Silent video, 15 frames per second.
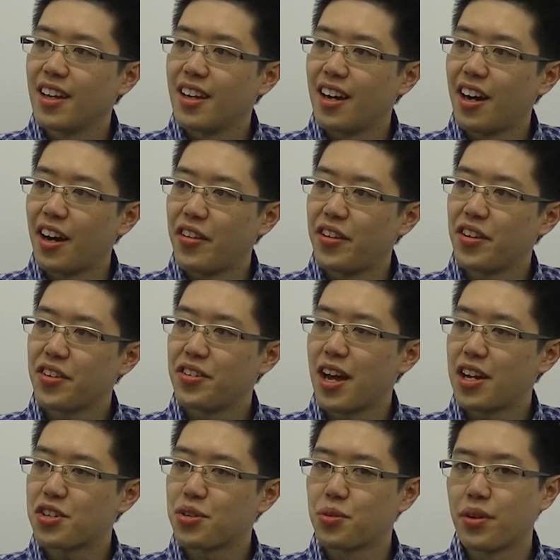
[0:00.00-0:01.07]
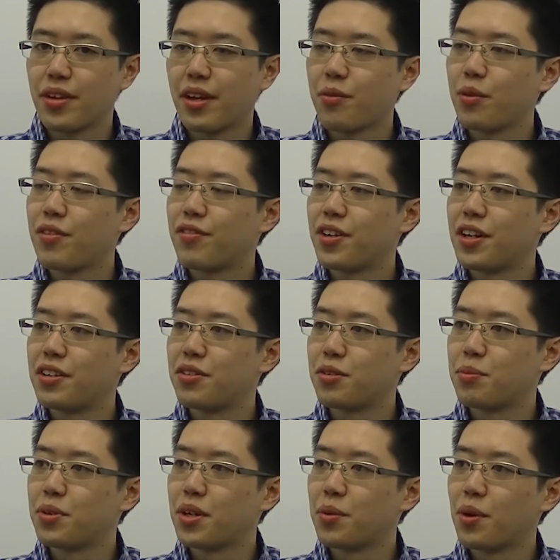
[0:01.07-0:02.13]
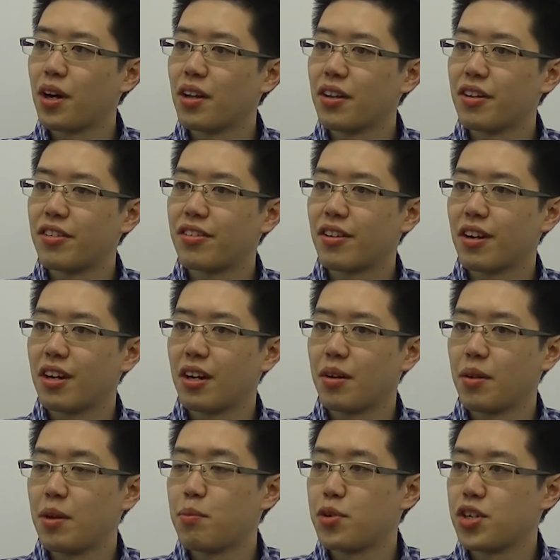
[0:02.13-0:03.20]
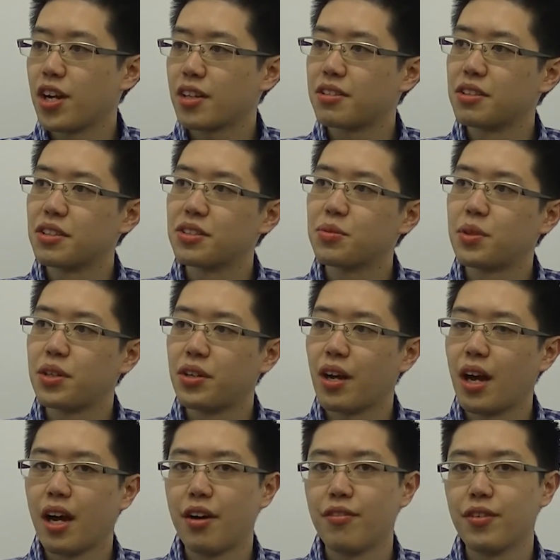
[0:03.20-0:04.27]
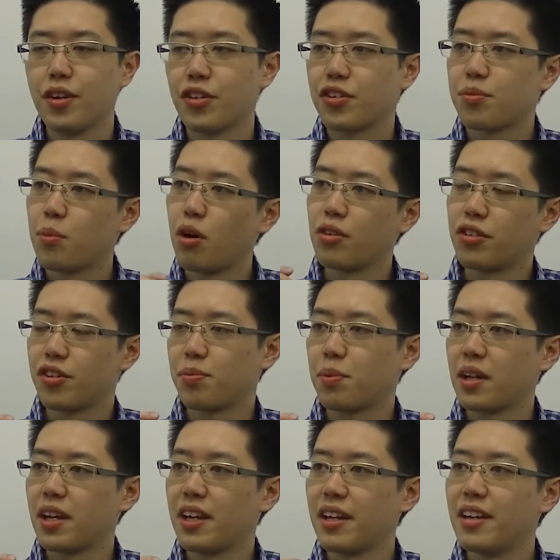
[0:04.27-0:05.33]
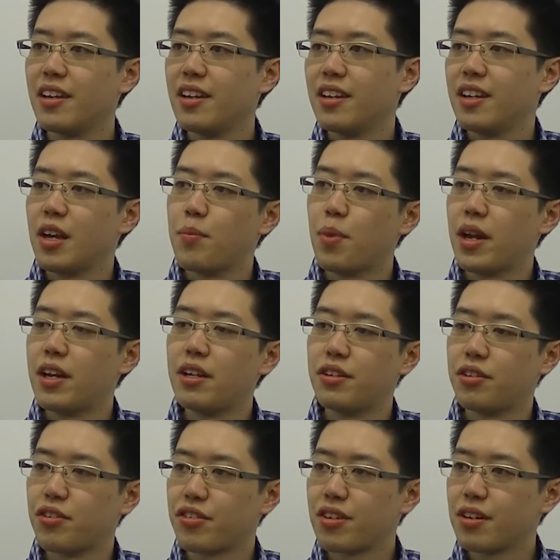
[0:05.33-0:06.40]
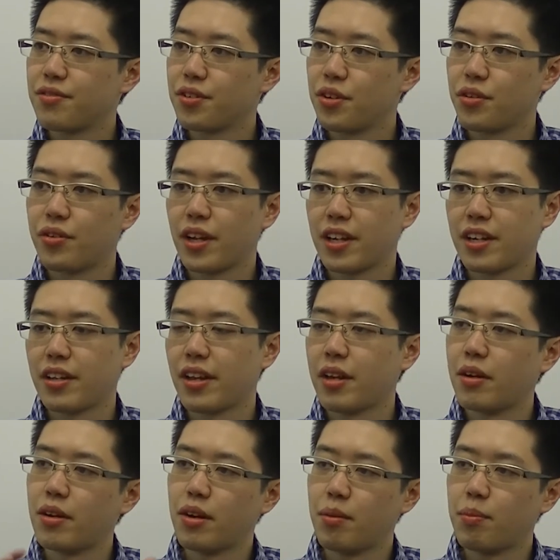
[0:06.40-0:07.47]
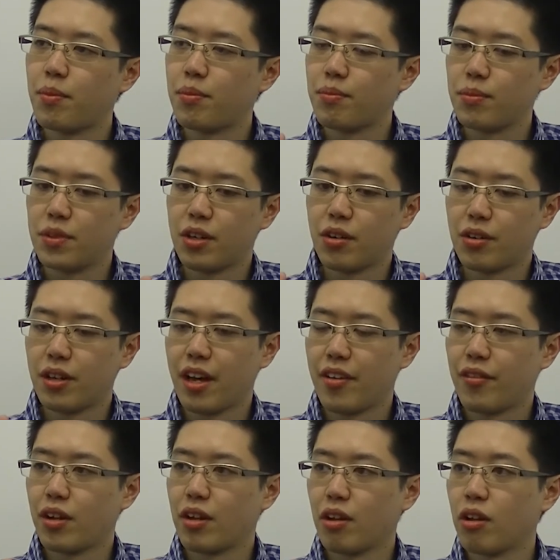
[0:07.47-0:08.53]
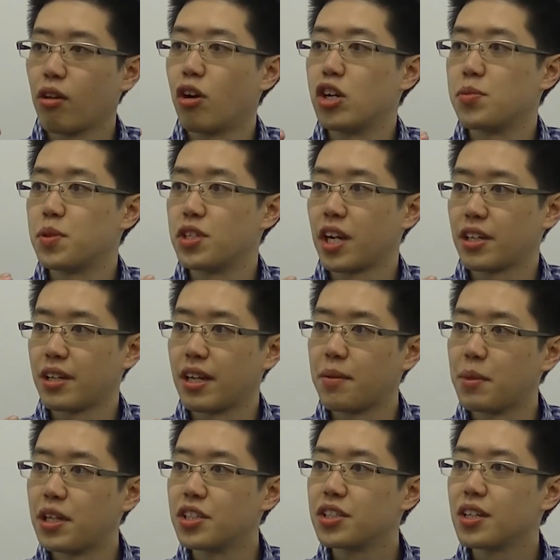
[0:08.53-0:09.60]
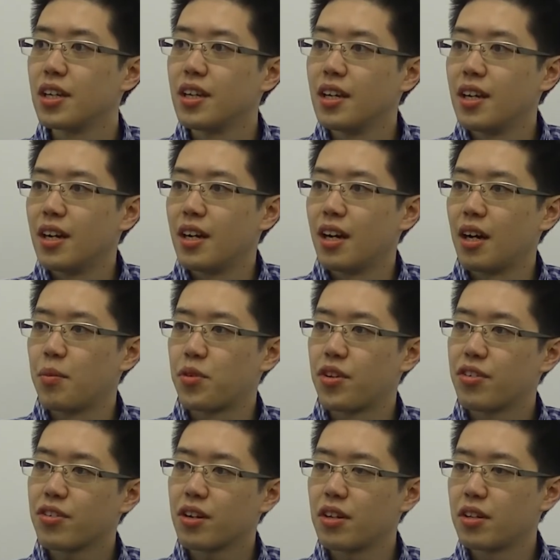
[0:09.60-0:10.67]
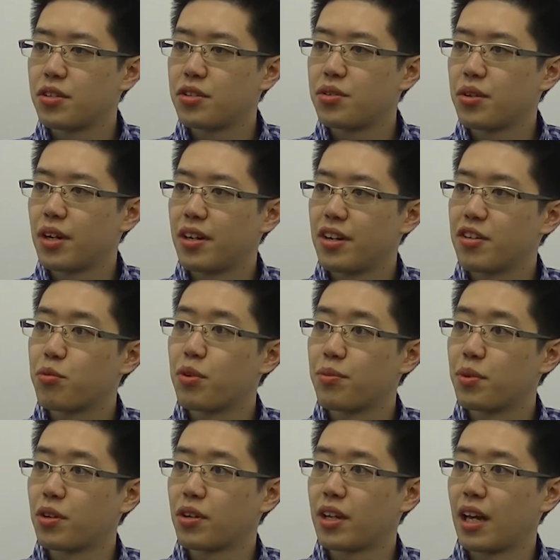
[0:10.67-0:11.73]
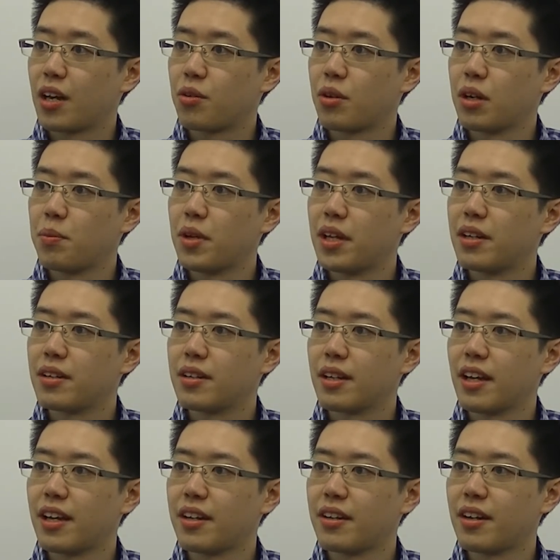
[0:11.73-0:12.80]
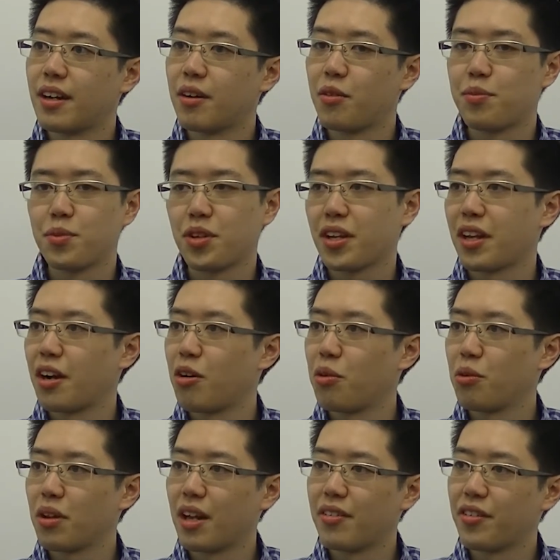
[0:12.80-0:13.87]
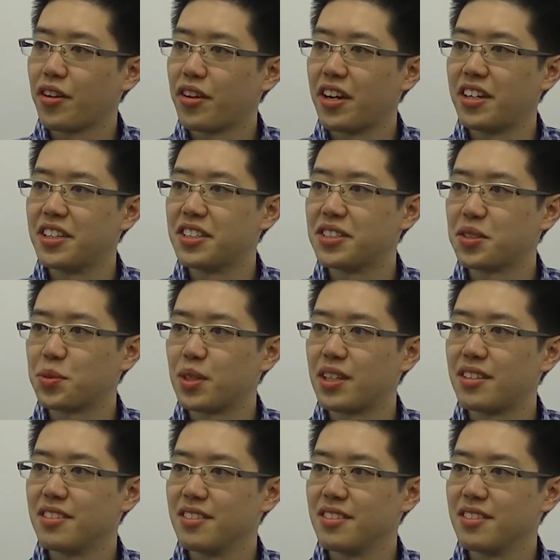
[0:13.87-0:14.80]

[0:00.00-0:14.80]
The other natural one that we fit into pretty well is in projectors, where you have a small display embedded into your cell phone that can then have a large projected image. So these are kind of the two areas we've been looking at quite a bit, and we've been looking at a whole lot of other areas as well.